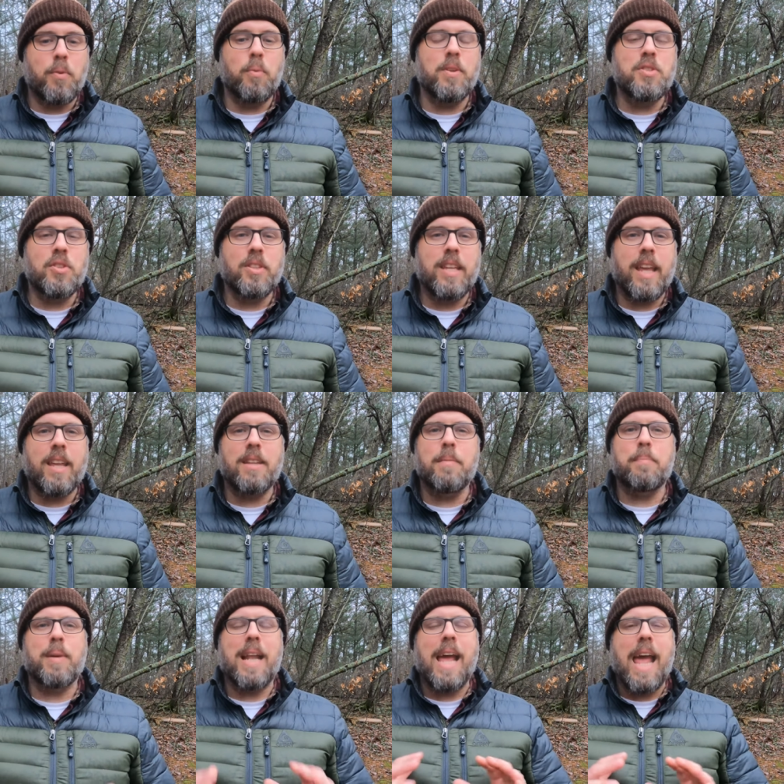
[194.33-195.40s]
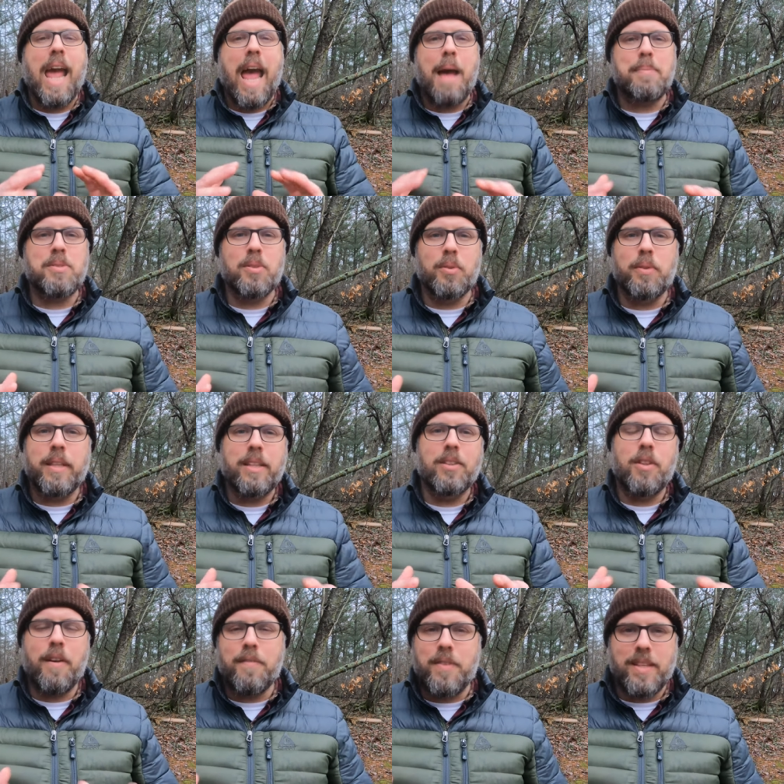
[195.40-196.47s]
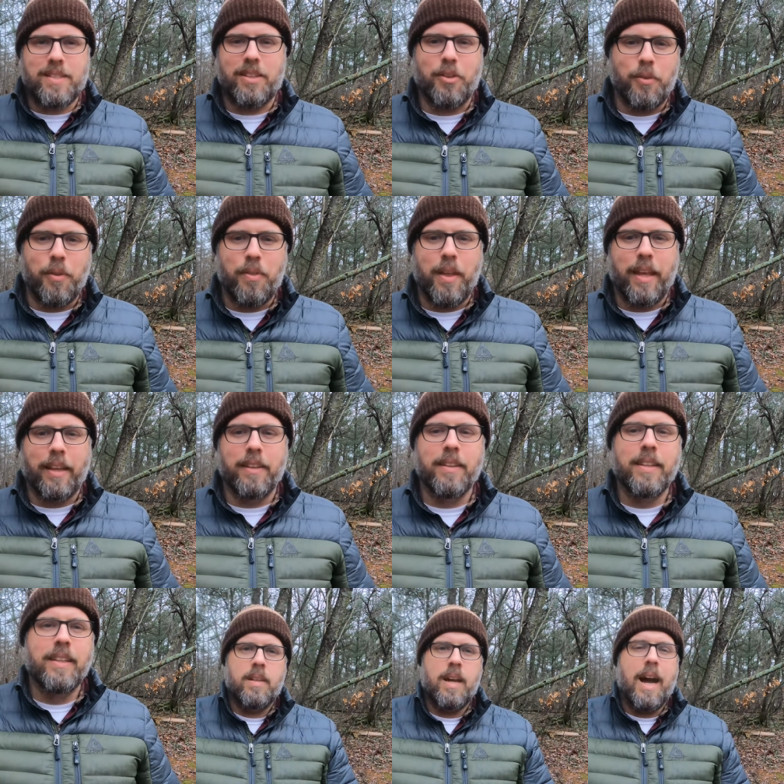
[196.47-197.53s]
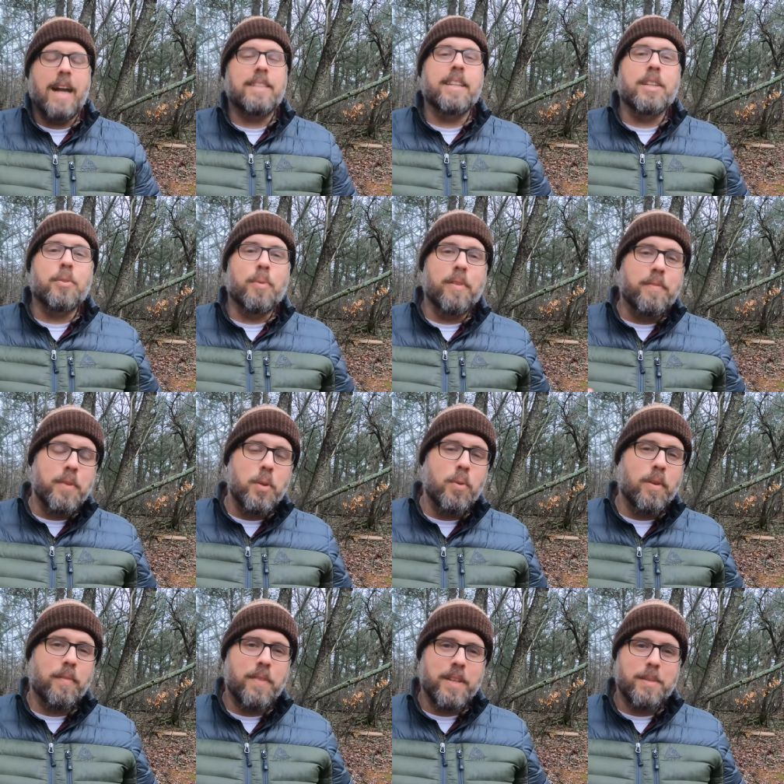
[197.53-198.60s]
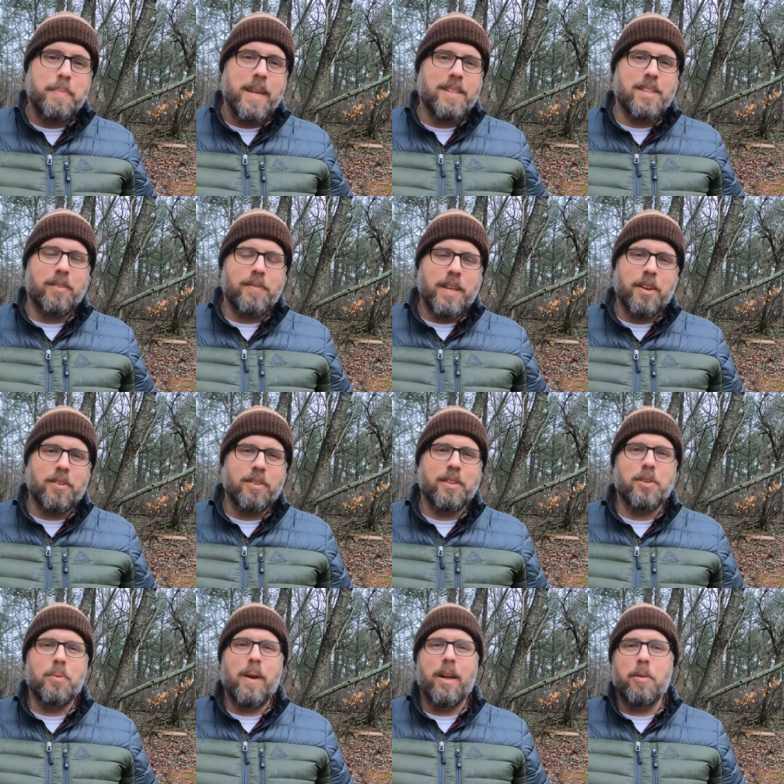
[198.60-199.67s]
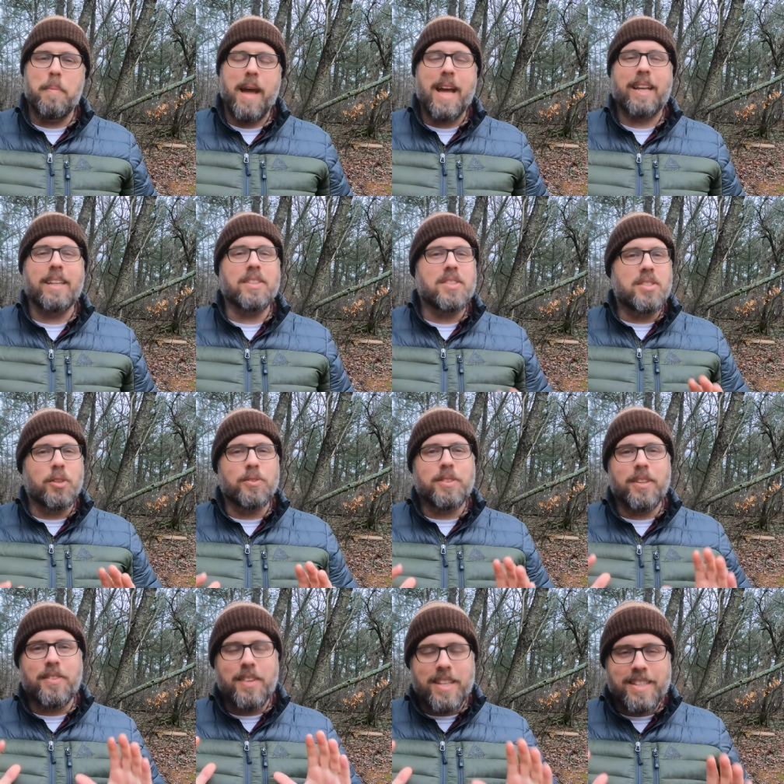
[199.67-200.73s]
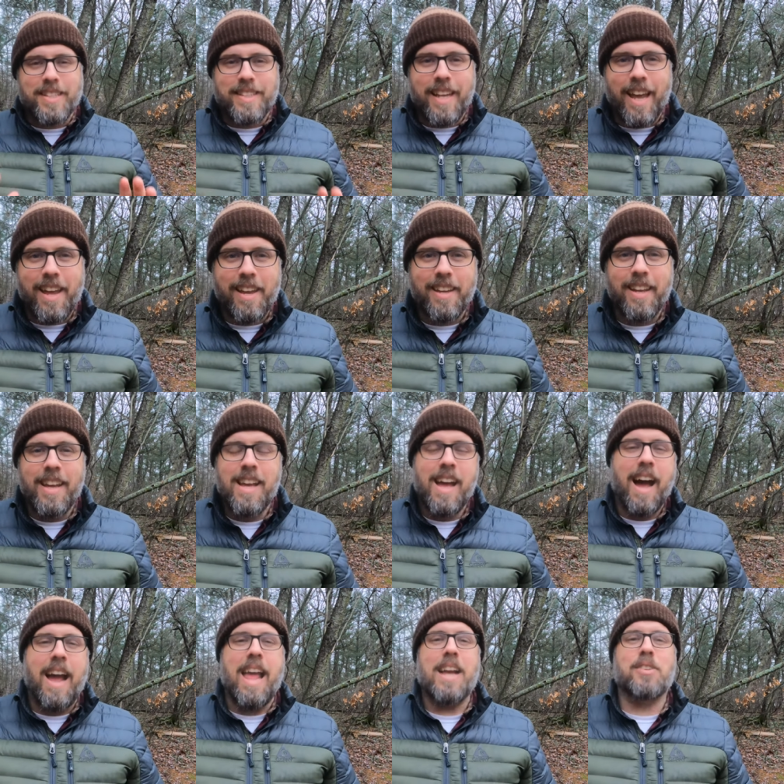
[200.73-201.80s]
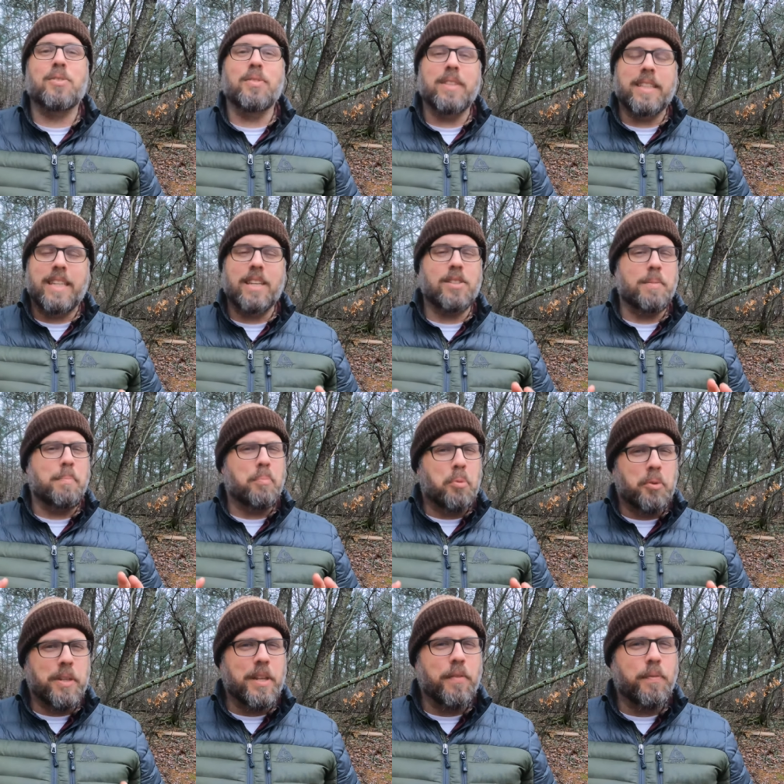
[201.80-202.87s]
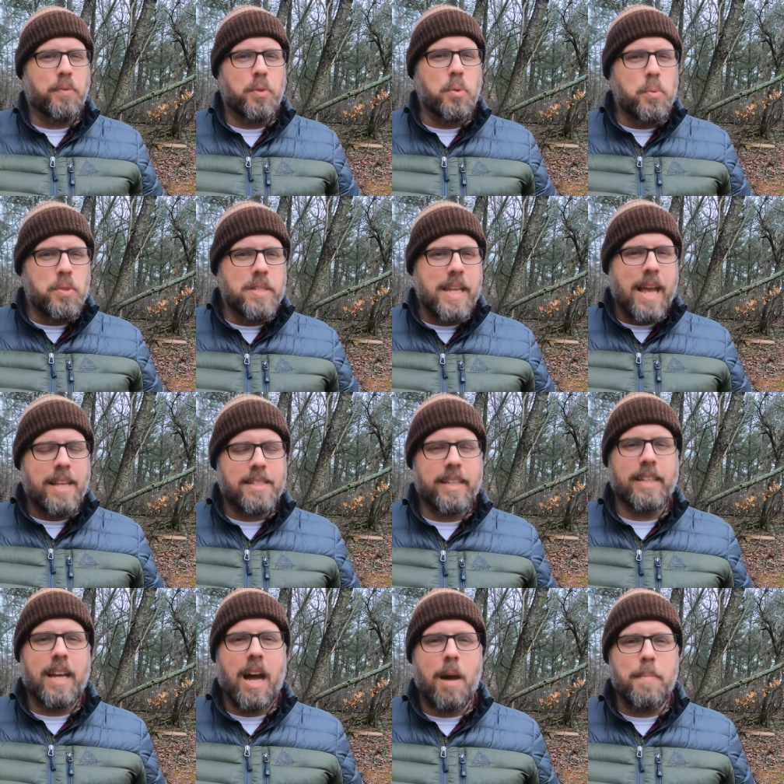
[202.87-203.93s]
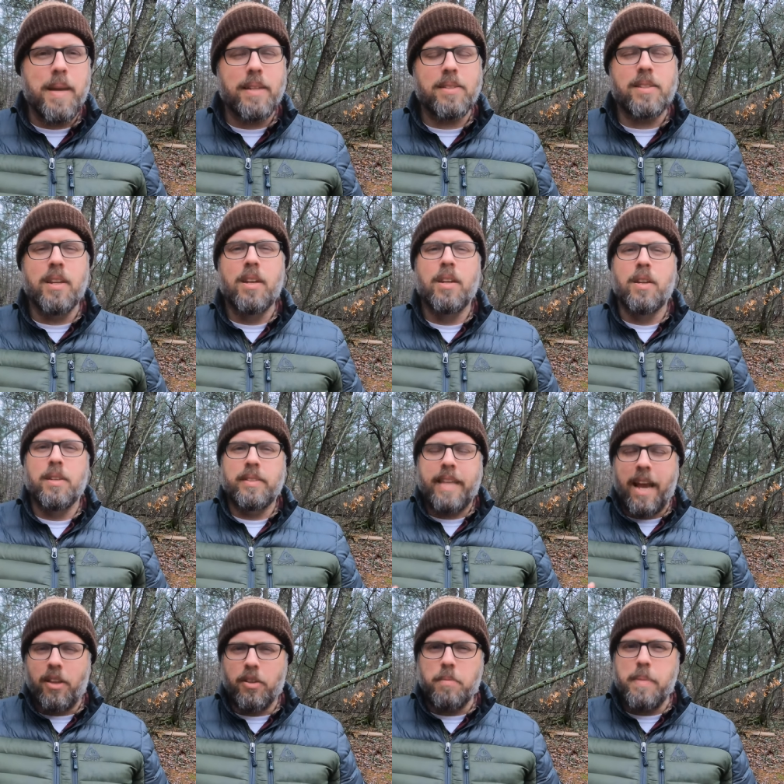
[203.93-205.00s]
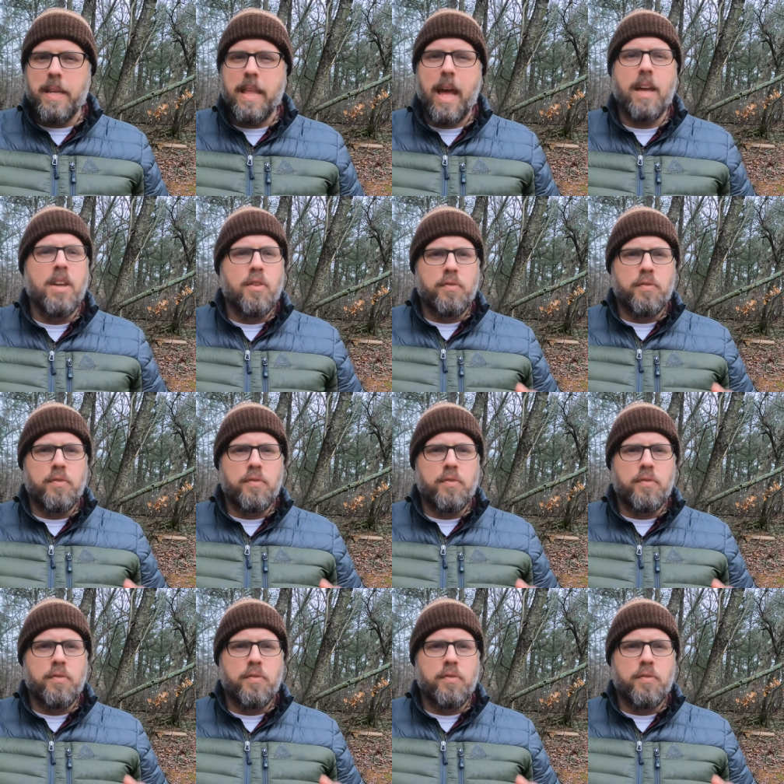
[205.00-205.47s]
for what you get, but I absolutely love this little thing. I did a review of this piece of gear a little while back and still to this day, I actually get some pretty enthusiastic comments telling me that